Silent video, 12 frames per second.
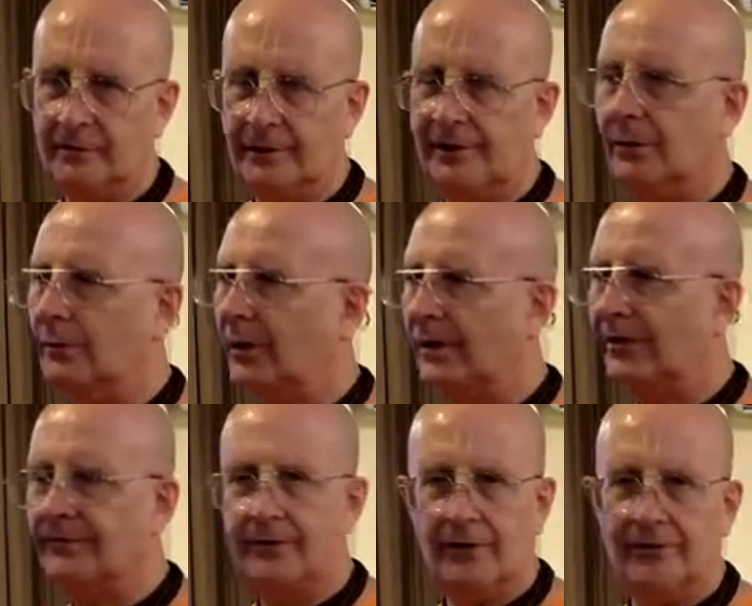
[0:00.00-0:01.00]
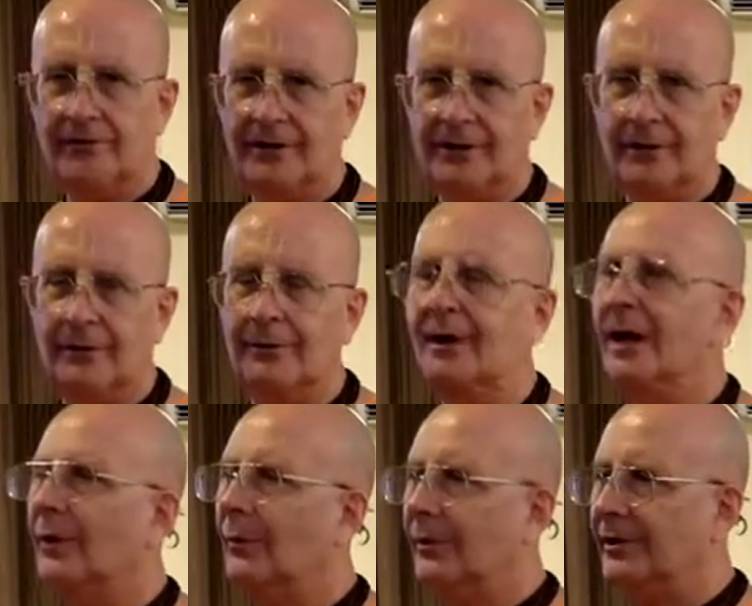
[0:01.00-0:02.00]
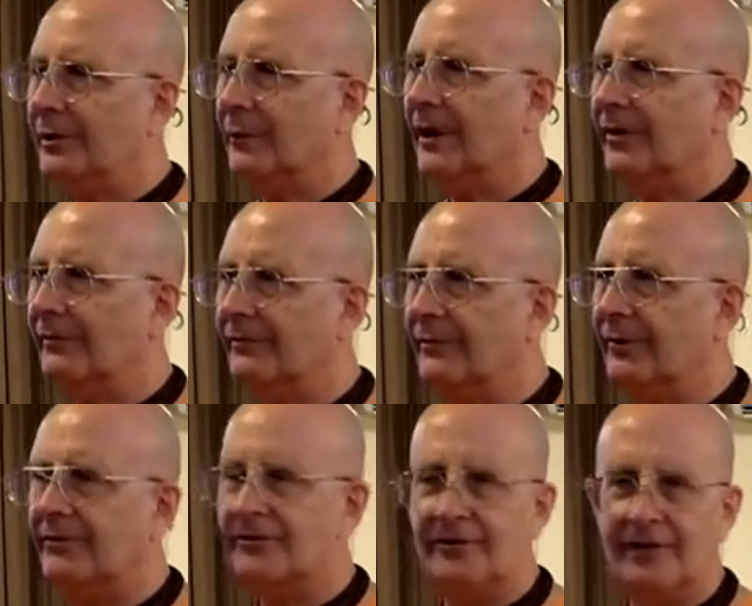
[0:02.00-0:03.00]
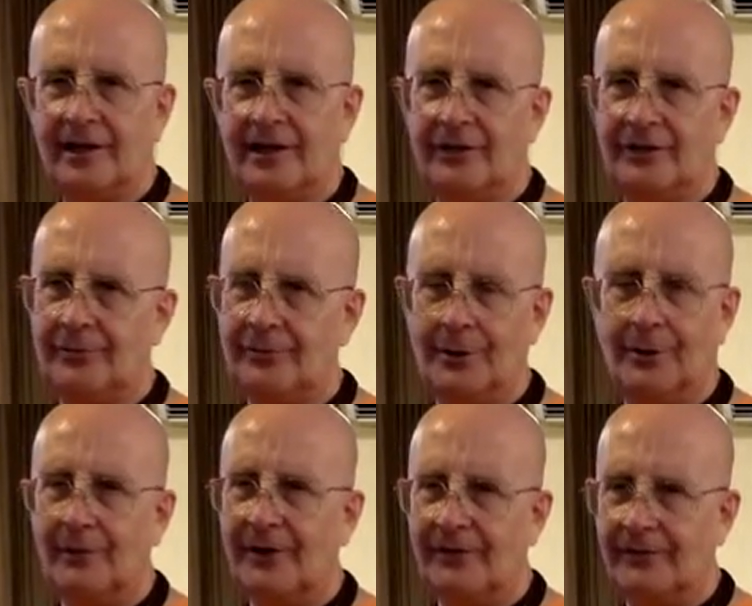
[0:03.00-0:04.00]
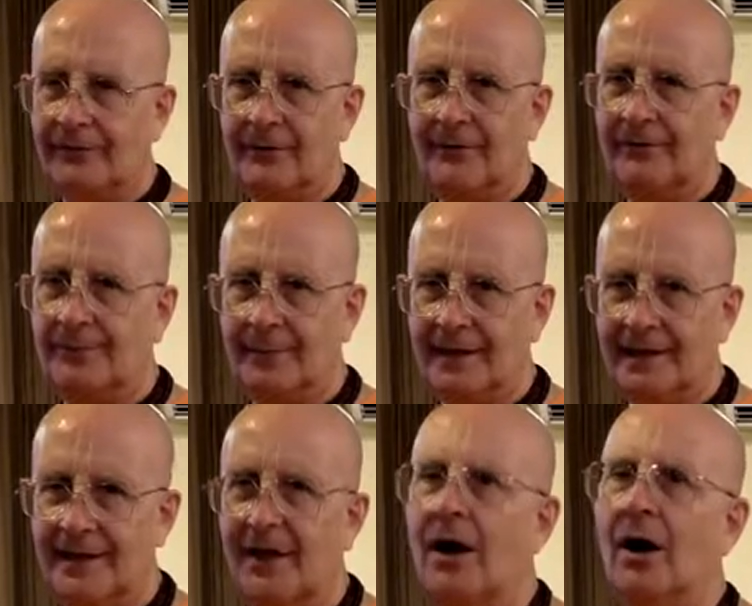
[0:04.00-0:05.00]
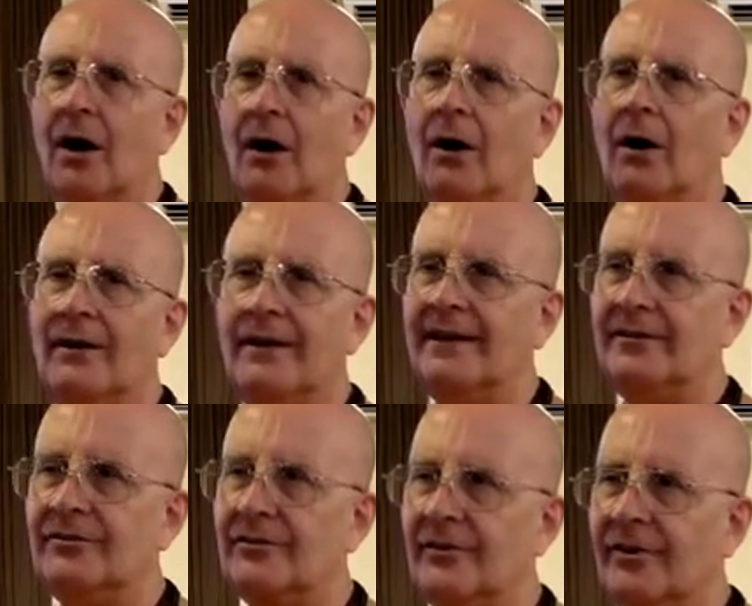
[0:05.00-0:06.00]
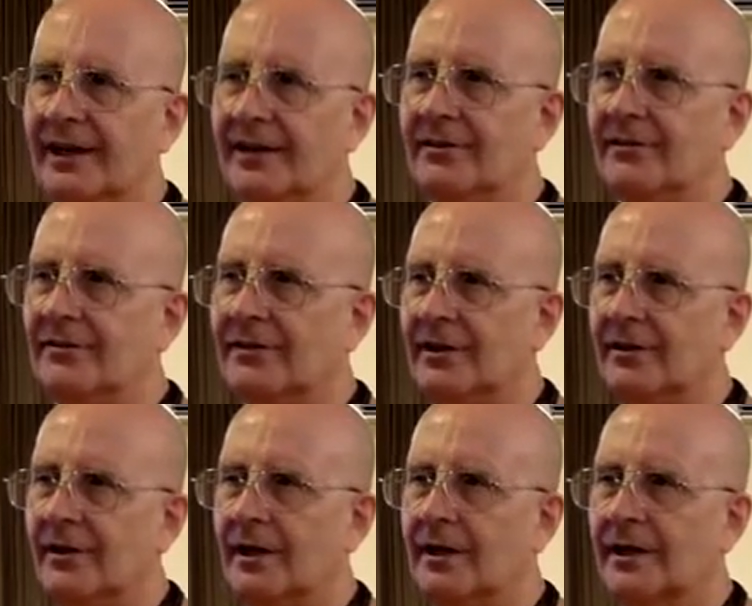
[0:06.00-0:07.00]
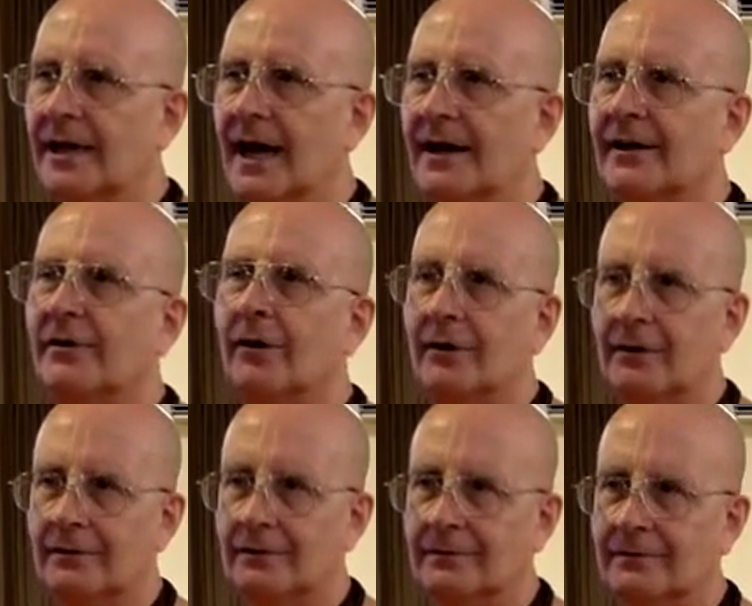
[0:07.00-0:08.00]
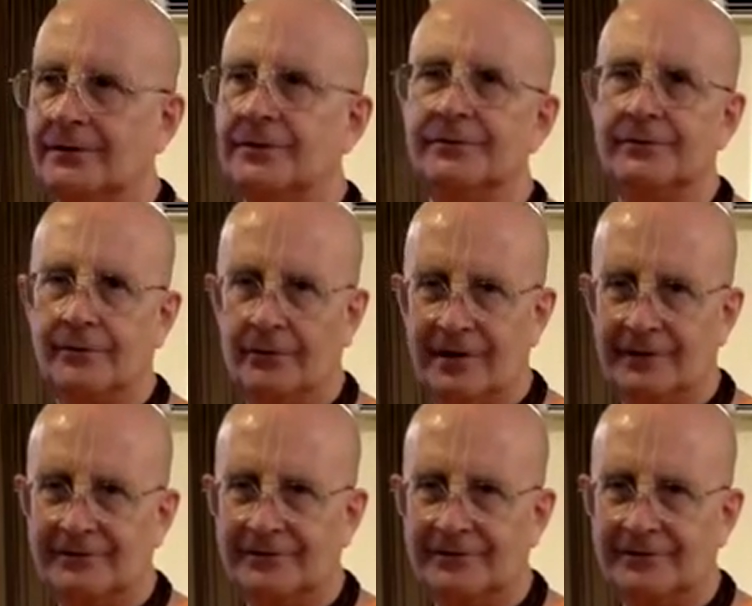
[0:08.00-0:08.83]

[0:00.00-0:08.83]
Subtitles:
We don't want the false ego, we don't want the false intelligence, we don't want the false mind. All these are things that are not at all good for us.